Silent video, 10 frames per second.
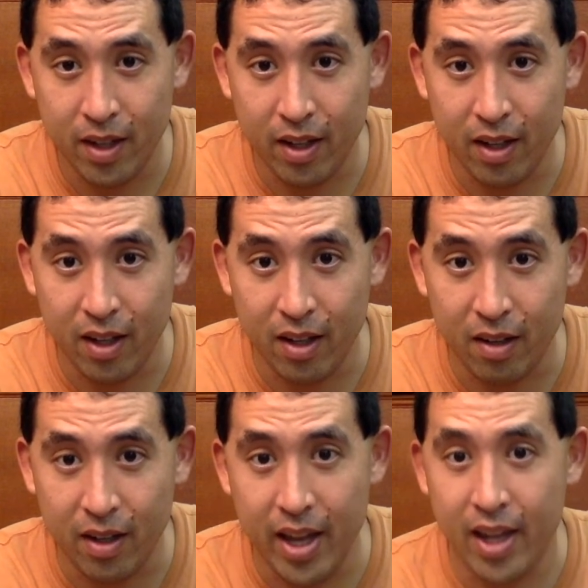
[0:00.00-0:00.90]
uh,
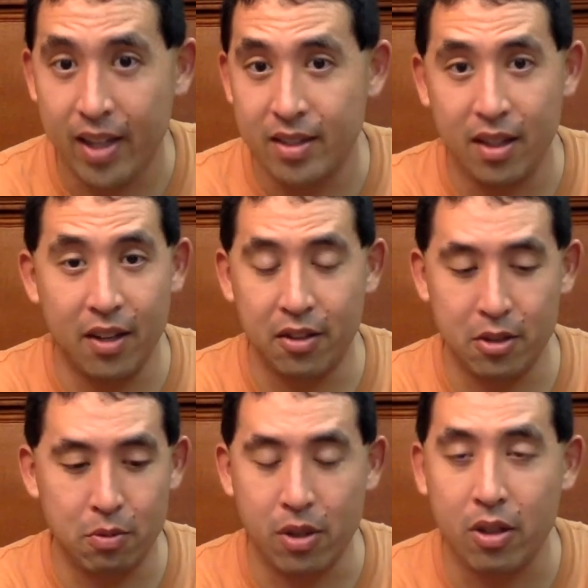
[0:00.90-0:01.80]
and
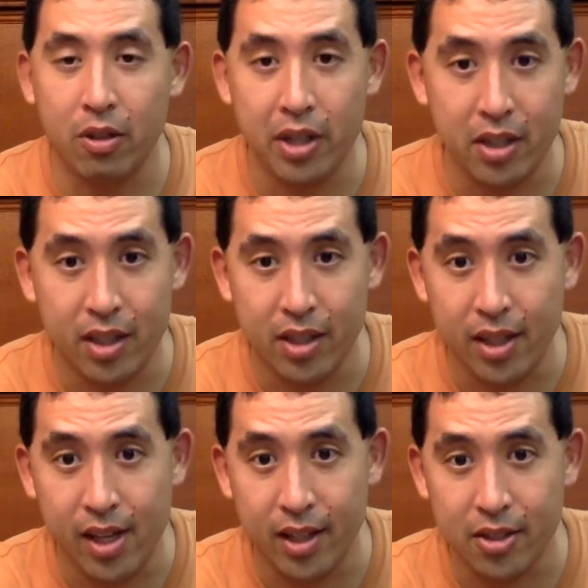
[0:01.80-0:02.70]
others were going
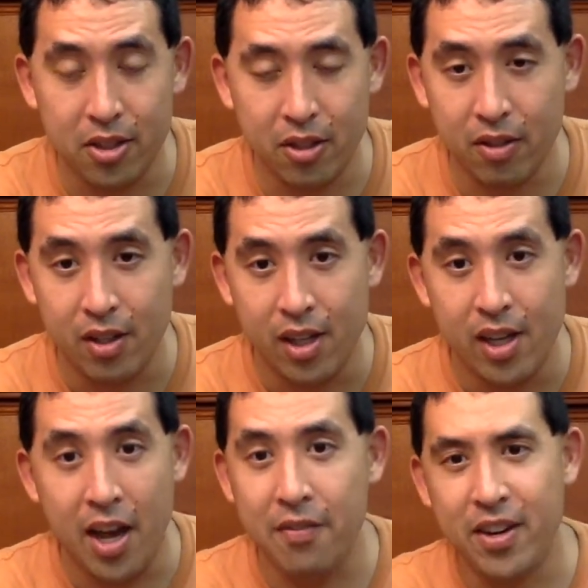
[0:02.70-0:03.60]
and so
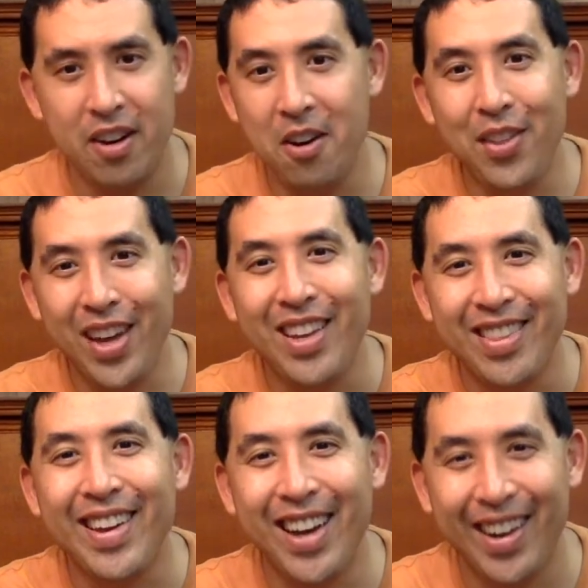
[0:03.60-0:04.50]
I figure, oh, they,
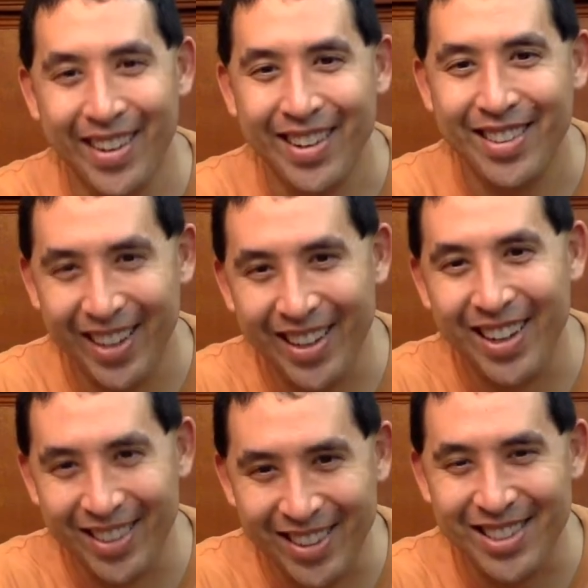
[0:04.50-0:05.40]
they got it. They
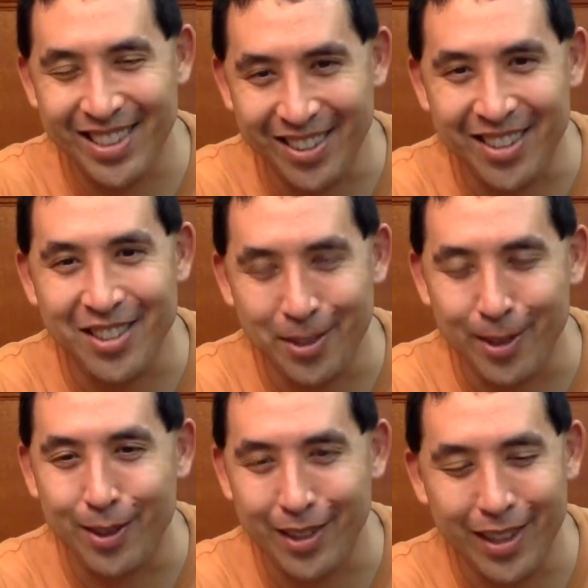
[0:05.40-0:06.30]
got this under
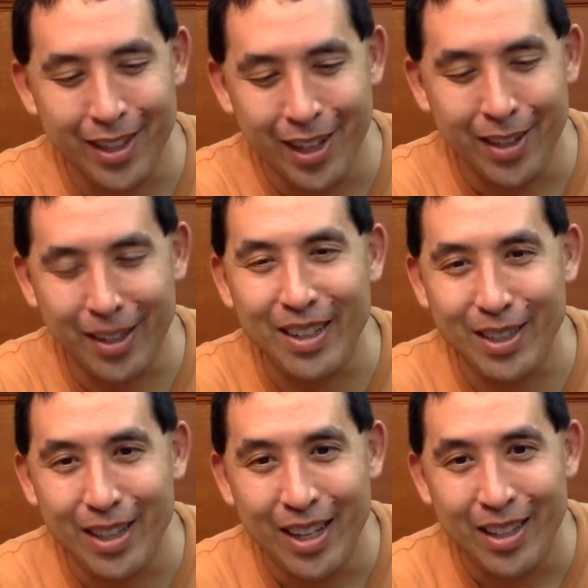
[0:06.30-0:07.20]
control. They, they're going
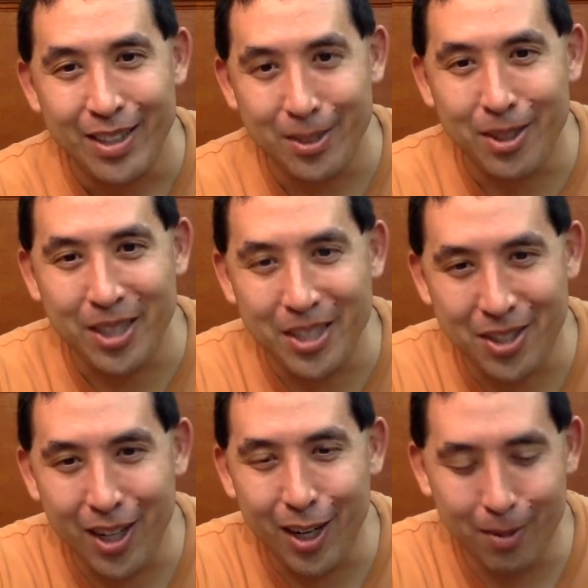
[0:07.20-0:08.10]
to do a good
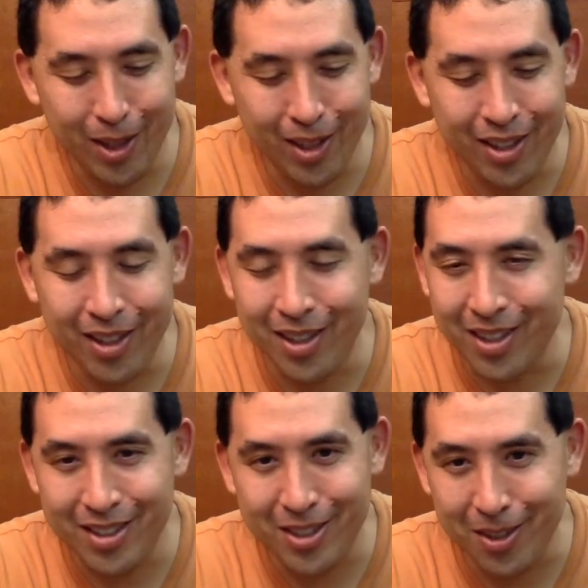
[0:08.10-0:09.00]
job. And
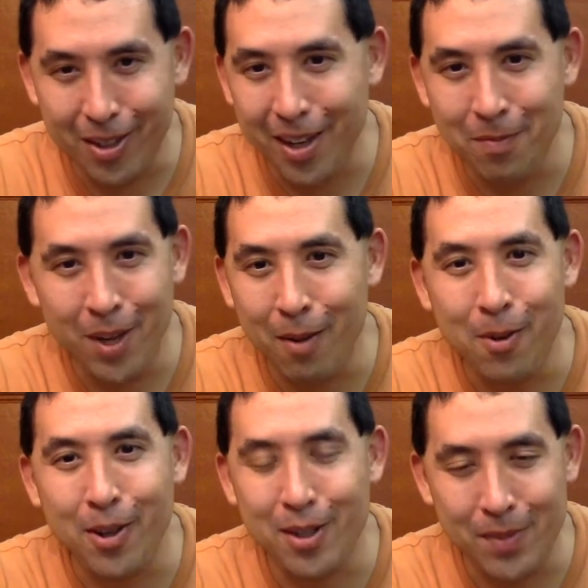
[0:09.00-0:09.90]
uh, so I'm not
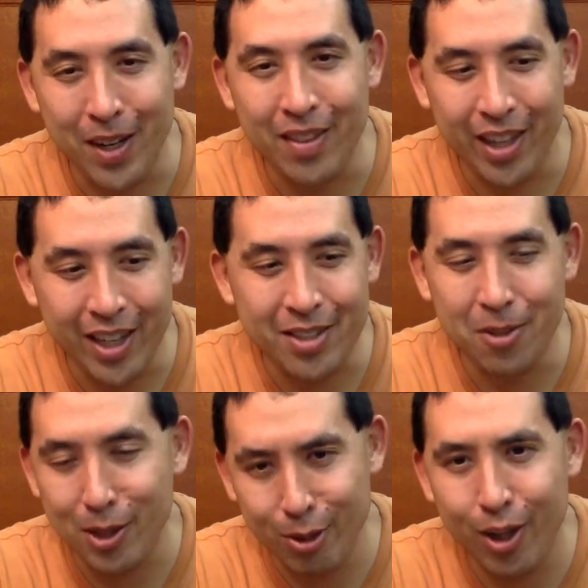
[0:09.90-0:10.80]
worried about that.
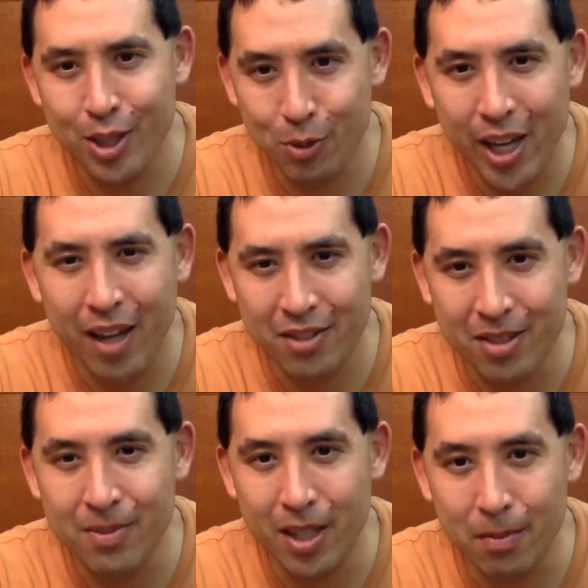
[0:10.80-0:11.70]
So as long as we have
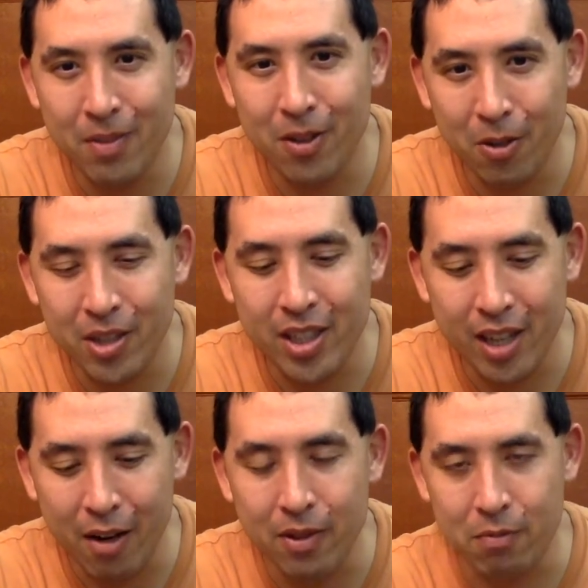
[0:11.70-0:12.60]
some type of
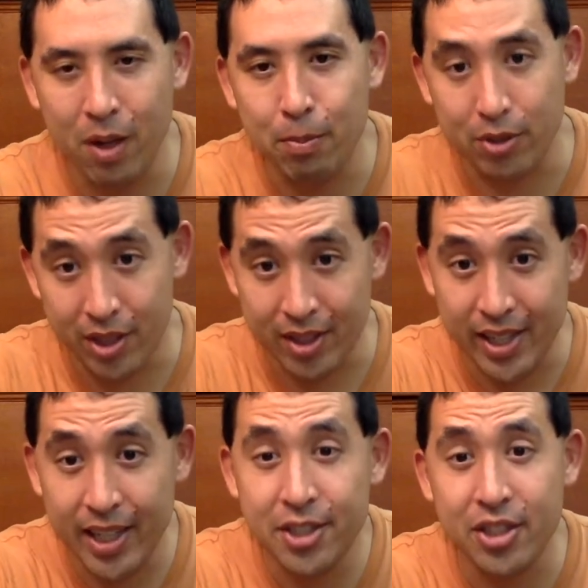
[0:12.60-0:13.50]
Okinawan
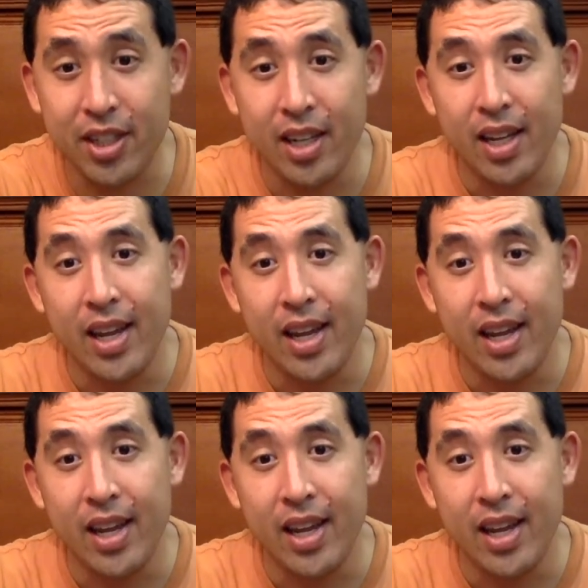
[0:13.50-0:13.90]
representation